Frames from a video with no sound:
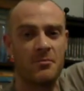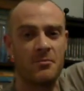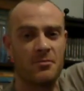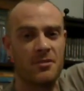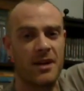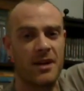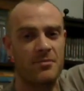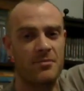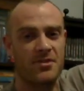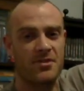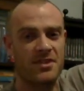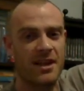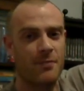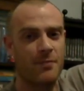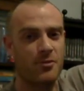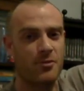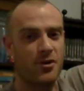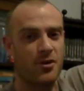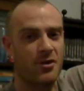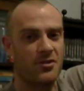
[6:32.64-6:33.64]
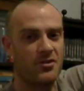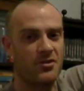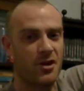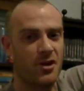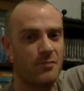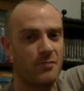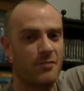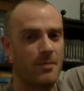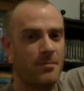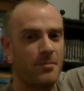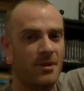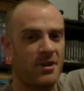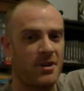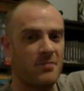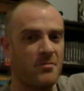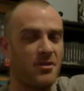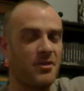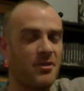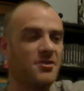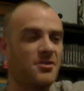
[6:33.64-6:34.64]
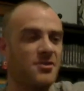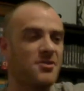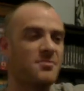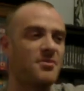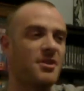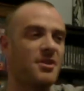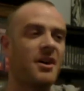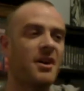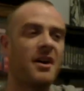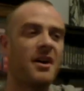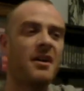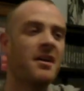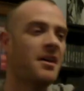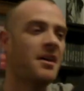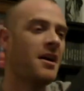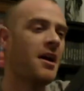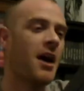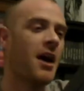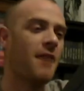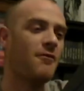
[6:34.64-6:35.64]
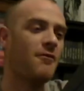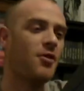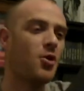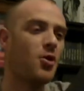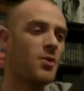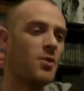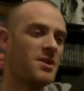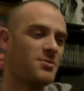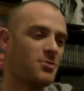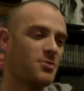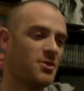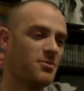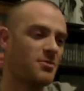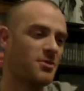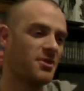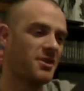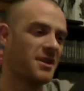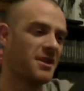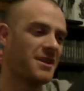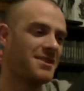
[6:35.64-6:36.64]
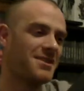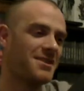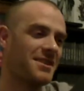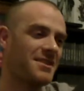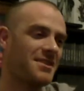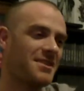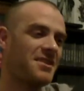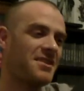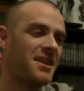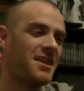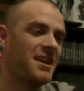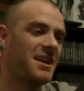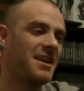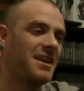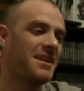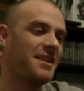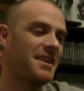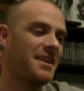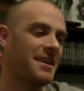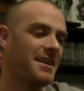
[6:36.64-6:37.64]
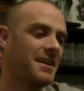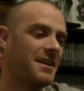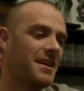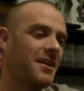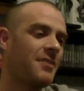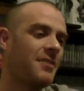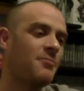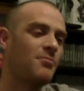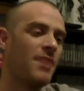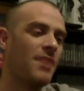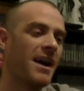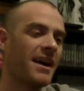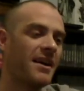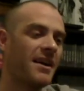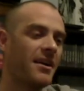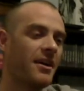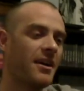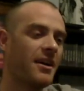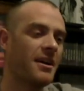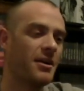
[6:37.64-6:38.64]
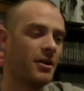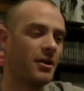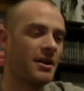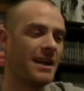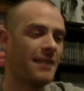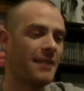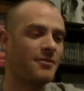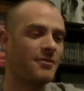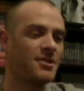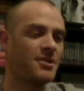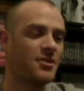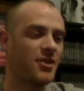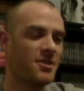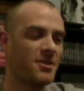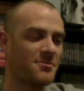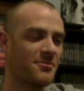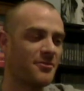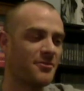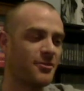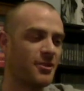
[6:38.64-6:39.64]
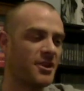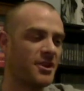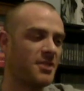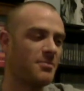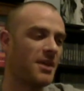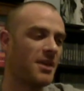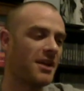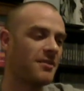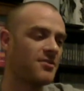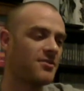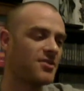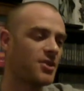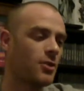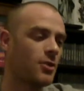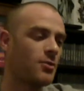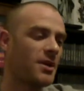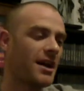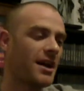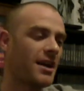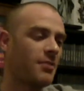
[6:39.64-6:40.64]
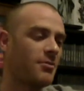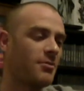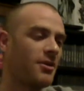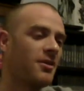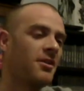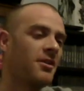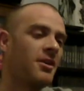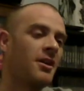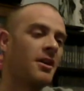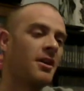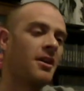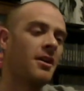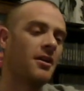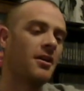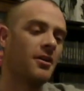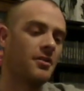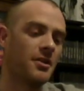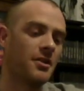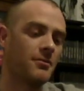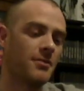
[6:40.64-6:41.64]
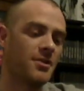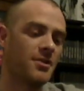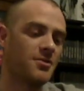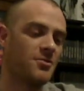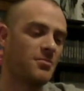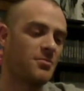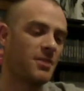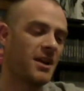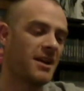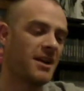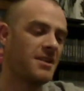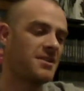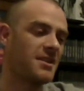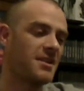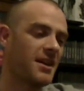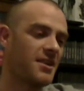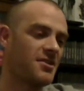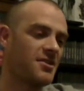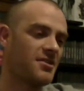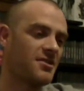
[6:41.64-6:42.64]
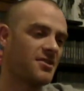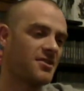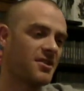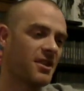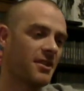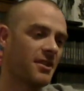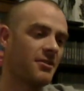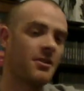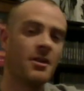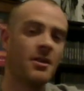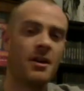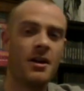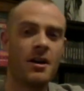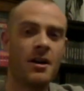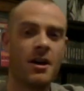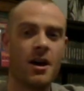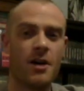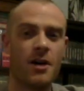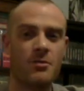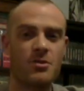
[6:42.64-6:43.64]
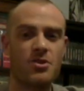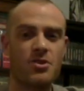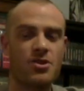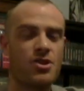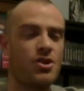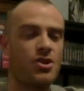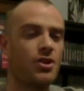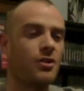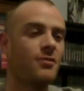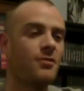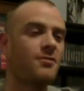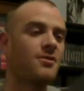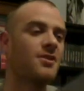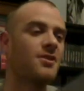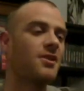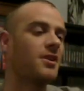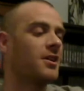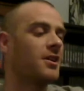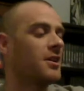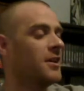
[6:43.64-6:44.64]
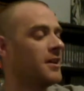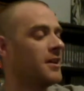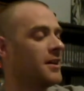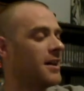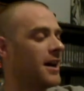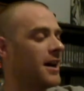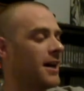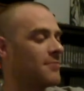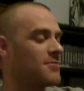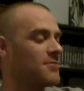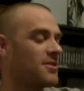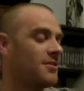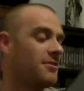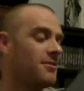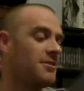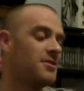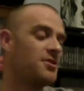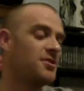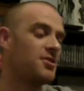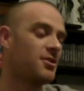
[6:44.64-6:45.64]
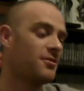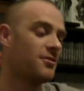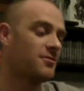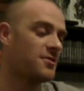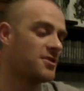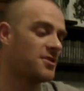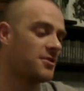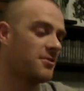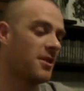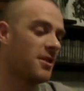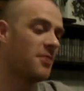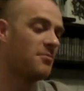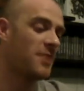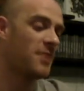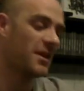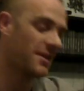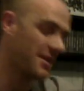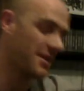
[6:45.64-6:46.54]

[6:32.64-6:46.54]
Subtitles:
perhaps Sunwire type replica buttons. But I've always wanted one of these since I've seen it in the back, in like an advertisement for it in the back of Soul Calibur on the original PlayStation. So I was chuffed, absolutely chuffed to pick